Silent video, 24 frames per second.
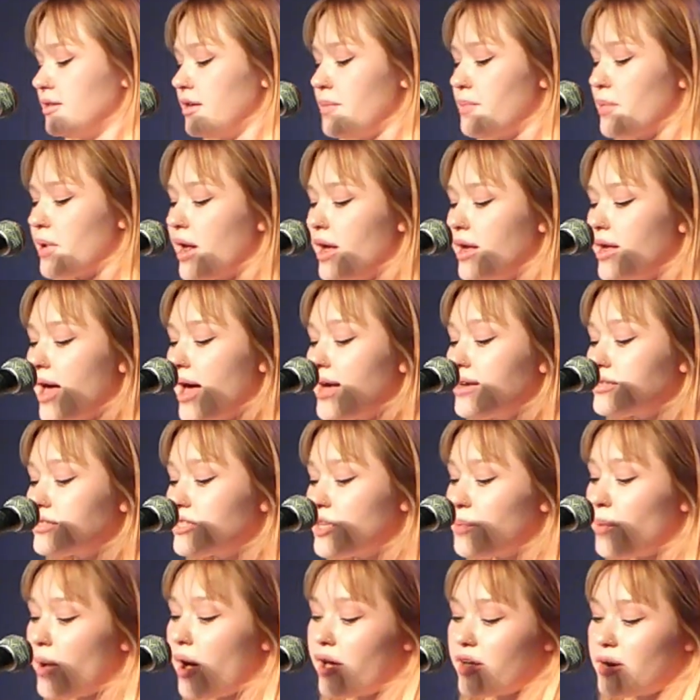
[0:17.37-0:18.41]
but I guess
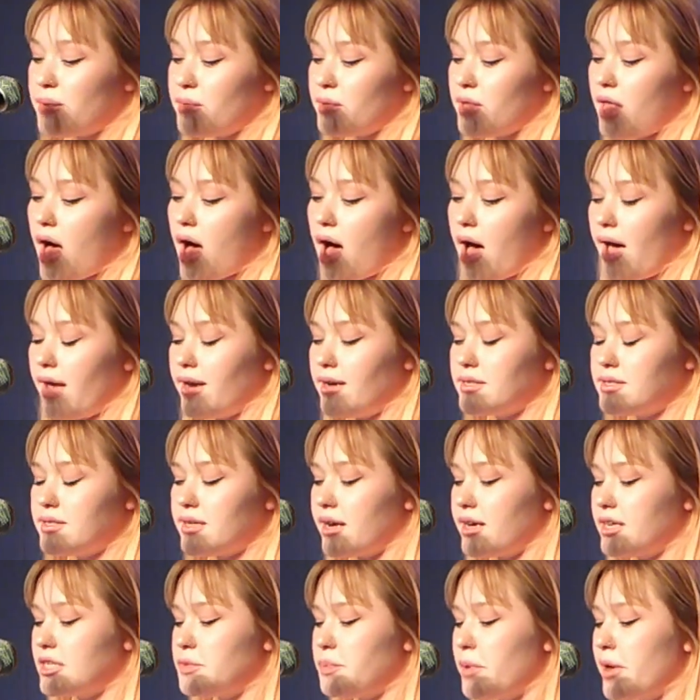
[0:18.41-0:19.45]
the bottom line is
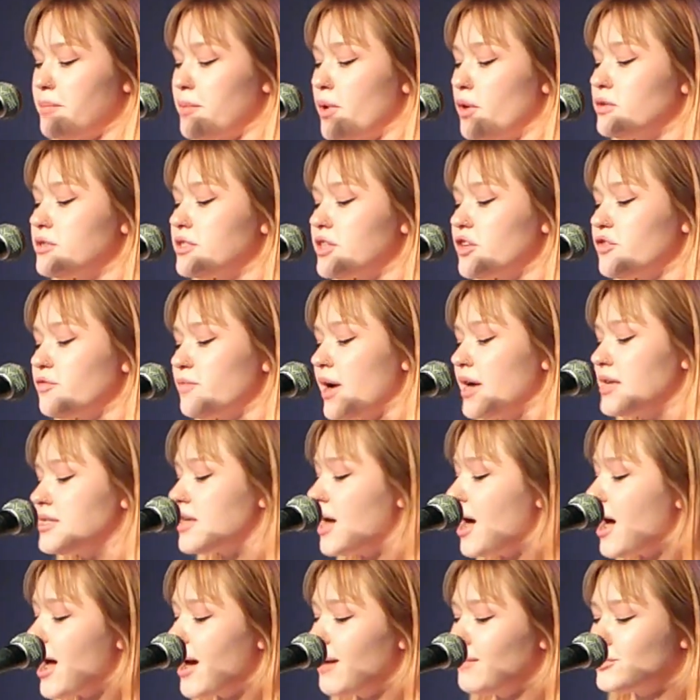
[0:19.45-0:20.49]
that I spend most of my
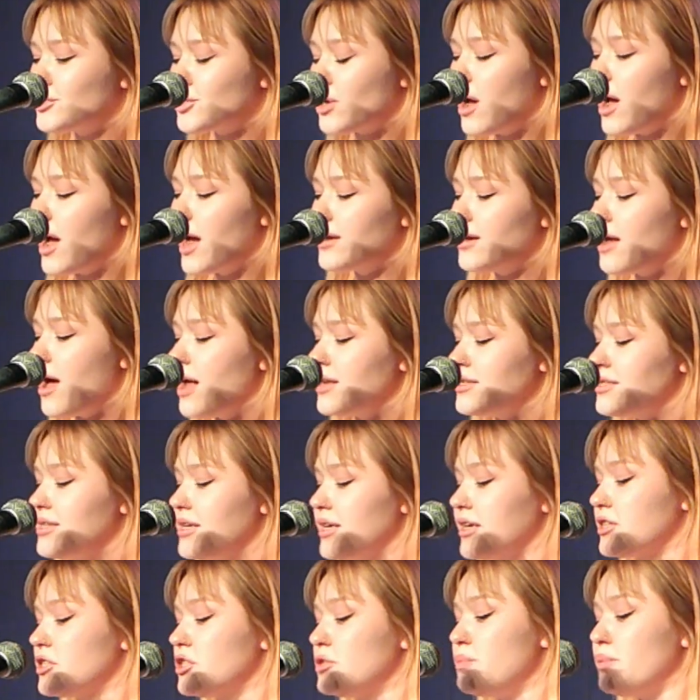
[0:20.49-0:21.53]
time trying not
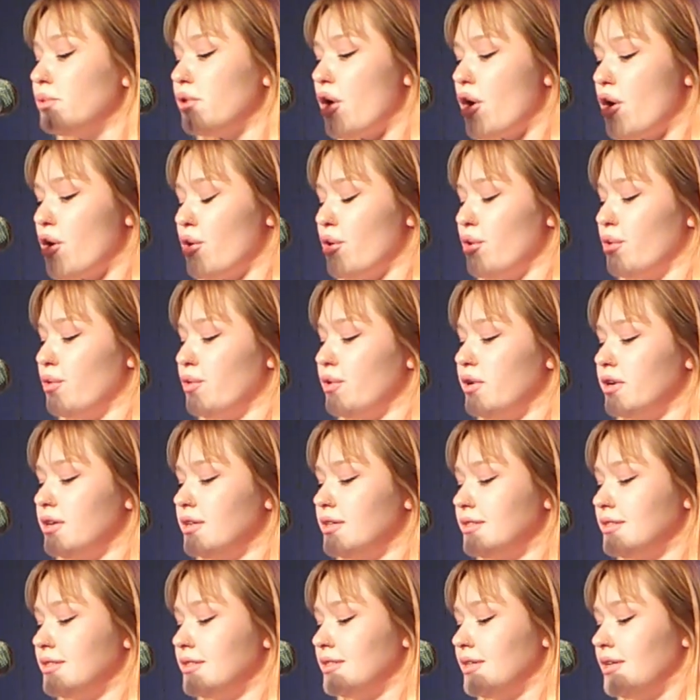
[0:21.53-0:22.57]
to explode
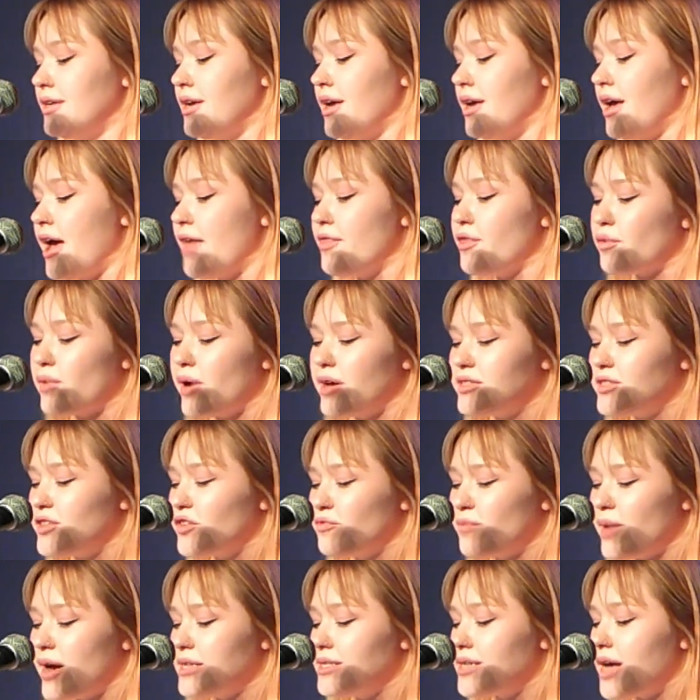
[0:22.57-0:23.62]
and the rest
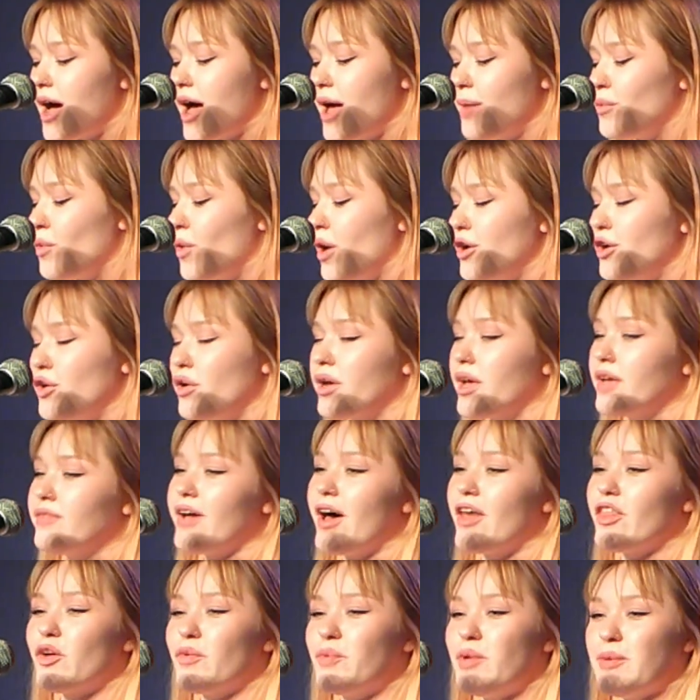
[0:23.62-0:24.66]
of my time wondering if
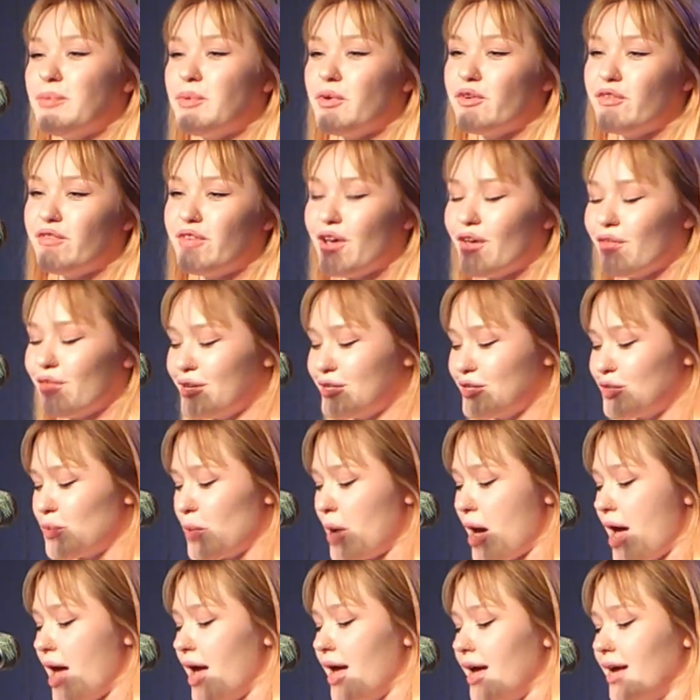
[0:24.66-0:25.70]
other people feel this
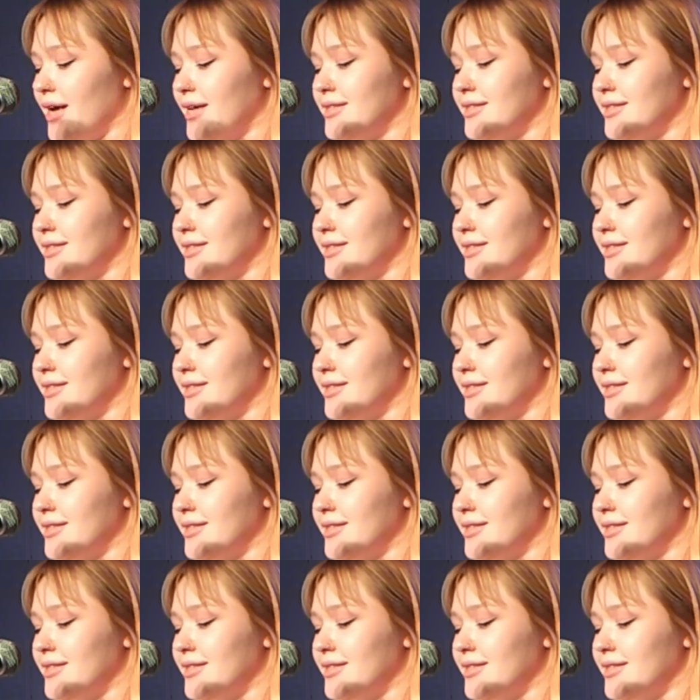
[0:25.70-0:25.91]
way.